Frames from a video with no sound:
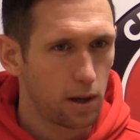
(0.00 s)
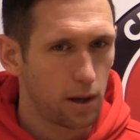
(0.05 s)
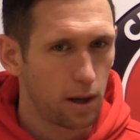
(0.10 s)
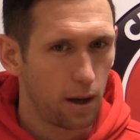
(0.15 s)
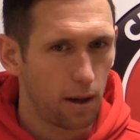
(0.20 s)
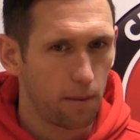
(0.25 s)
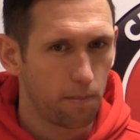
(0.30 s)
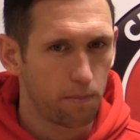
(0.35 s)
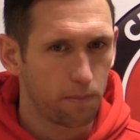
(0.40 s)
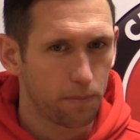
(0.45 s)

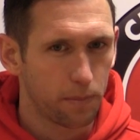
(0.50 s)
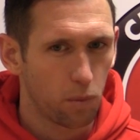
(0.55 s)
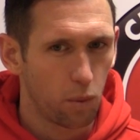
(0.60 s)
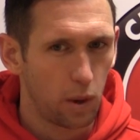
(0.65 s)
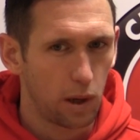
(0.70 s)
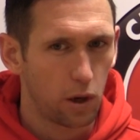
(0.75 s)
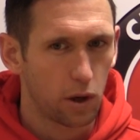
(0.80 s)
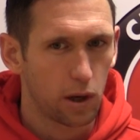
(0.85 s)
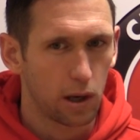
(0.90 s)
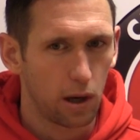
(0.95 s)

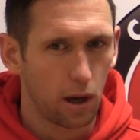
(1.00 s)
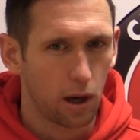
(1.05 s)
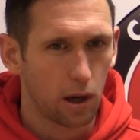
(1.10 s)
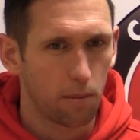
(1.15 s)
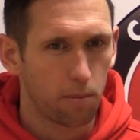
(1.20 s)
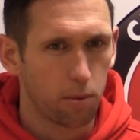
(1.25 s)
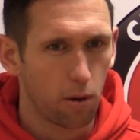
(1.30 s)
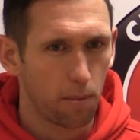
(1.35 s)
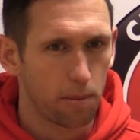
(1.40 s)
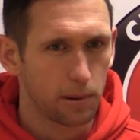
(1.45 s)
We're looking
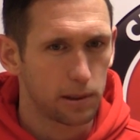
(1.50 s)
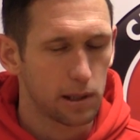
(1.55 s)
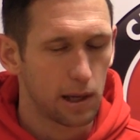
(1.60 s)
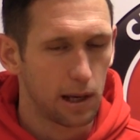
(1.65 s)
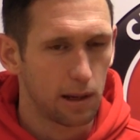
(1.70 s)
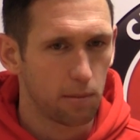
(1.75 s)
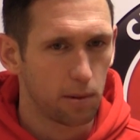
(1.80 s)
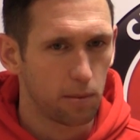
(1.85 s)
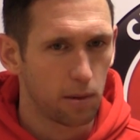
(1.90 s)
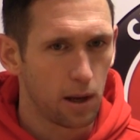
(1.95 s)
like a proper
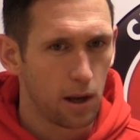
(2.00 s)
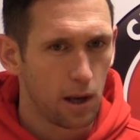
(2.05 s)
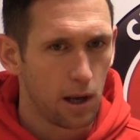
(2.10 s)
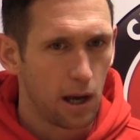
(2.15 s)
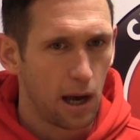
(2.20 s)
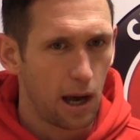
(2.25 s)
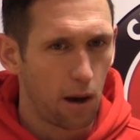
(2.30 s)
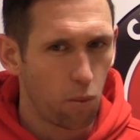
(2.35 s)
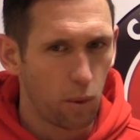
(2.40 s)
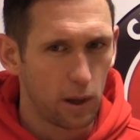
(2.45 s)
team, and
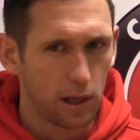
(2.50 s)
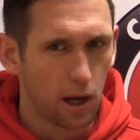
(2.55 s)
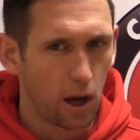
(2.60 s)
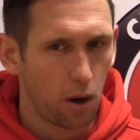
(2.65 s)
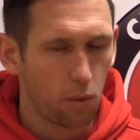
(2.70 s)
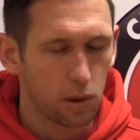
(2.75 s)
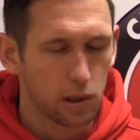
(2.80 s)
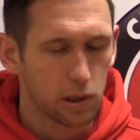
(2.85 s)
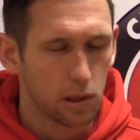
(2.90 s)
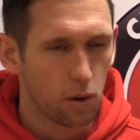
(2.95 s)
we
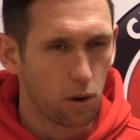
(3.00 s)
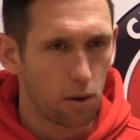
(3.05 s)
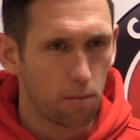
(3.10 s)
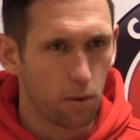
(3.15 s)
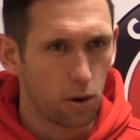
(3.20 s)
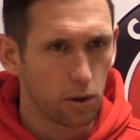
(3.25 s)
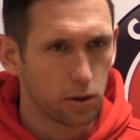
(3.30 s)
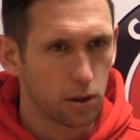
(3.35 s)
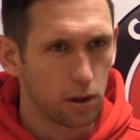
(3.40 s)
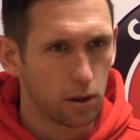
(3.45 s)
know we still got
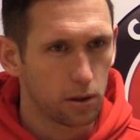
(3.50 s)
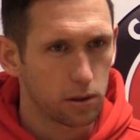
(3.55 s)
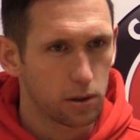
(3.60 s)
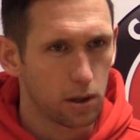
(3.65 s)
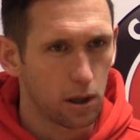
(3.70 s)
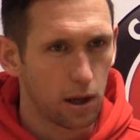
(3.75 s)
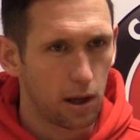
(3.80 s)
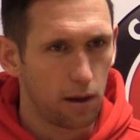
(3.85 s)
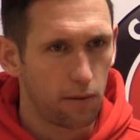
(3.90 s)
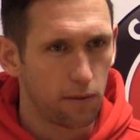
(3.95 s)
more to
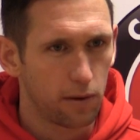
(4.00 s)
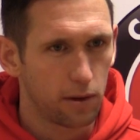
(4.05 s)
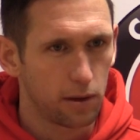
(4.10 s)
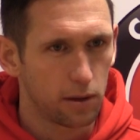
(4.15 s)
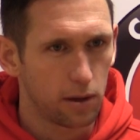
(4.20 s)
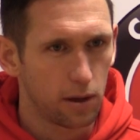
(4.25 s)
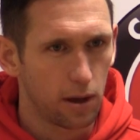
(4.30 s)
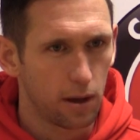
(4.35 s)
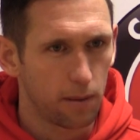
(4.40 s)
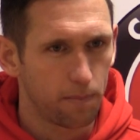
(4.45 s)
give
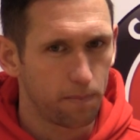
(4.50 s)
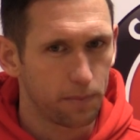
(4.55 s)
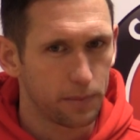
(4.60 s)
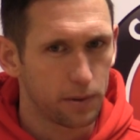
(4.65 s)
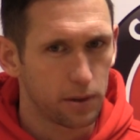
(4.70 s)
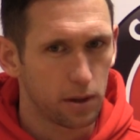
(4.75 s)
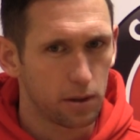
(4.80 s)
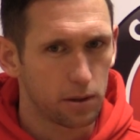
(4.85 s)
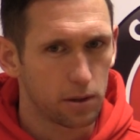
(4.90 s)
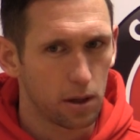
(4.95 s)

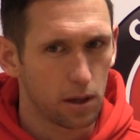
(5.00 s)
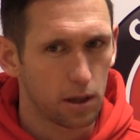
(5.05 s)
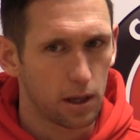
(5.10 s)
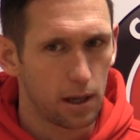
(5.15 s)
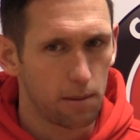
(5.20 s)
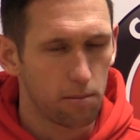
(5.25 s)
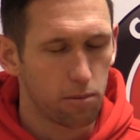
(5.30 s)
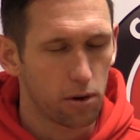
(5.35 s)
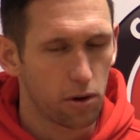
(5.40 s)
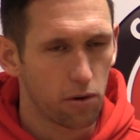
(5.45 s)
and to
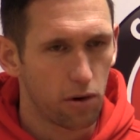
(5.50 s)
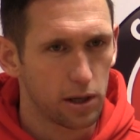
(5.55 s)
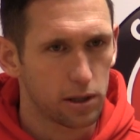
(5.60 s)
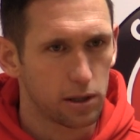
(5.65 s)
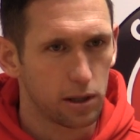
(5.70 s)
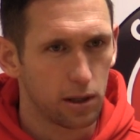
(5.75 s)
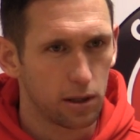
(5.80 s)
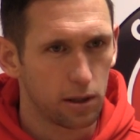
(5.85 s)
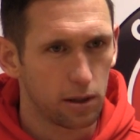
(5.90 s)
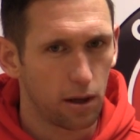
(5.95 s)
keep
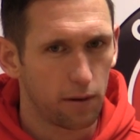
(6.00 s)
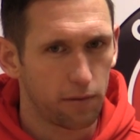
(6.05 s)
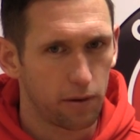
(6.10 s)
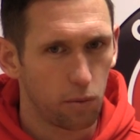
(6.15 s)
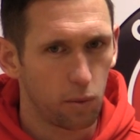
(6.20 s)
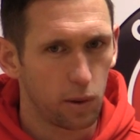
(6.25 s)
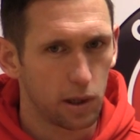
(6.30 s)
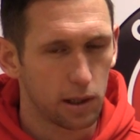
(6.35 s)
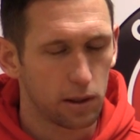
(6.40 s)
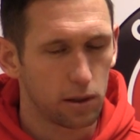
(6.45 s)
progressing, and I
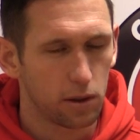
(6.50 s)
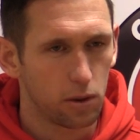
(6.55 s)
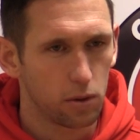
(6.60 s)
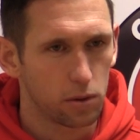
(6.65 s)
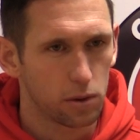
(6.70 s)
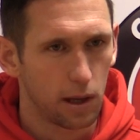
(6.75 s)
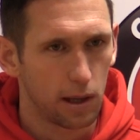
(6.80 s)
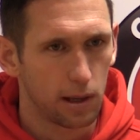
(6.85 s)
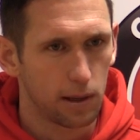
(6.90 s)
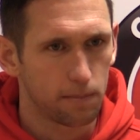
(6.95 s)
think we can do
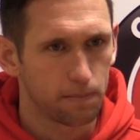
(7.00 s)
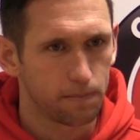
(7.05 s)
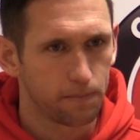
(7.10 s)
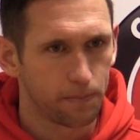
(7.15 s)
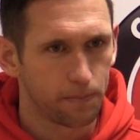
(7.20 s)
so now.